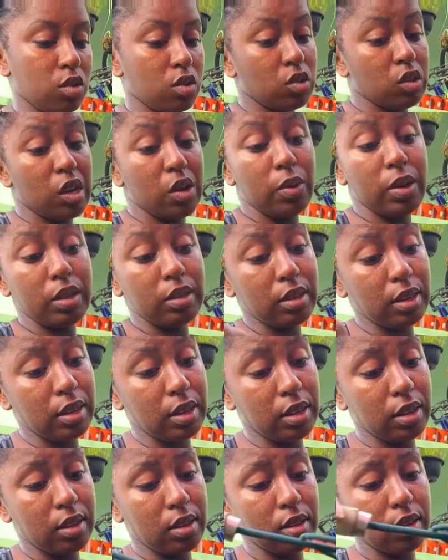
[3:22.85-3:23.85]
So I went
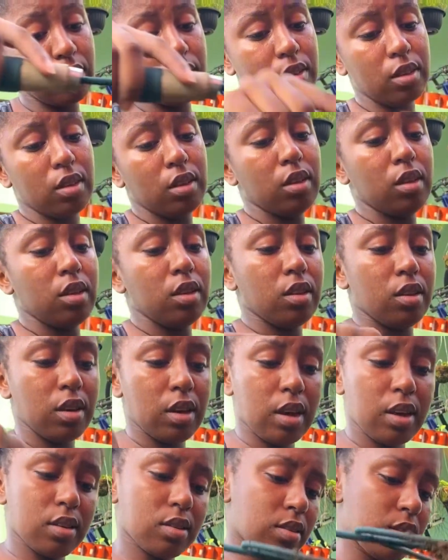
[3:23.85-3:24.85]
and
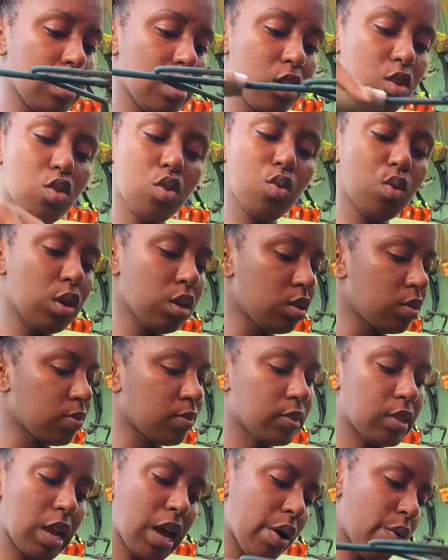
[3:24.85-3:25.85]
I say, you know what,
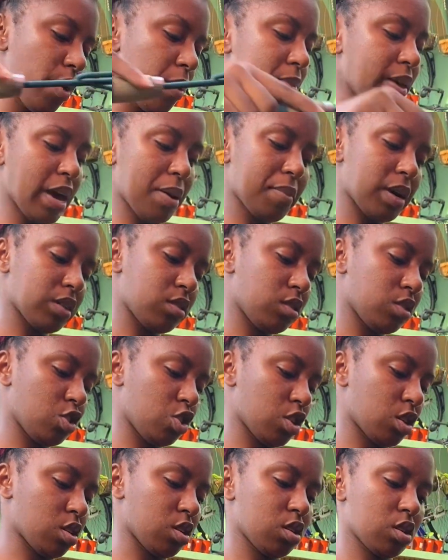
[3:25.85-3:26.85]
I will be a math
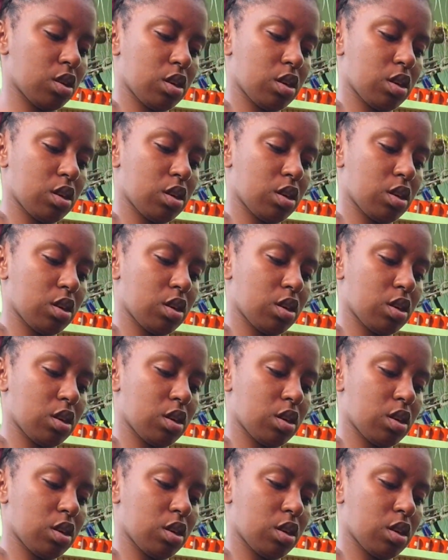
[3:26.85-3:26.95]
teacher.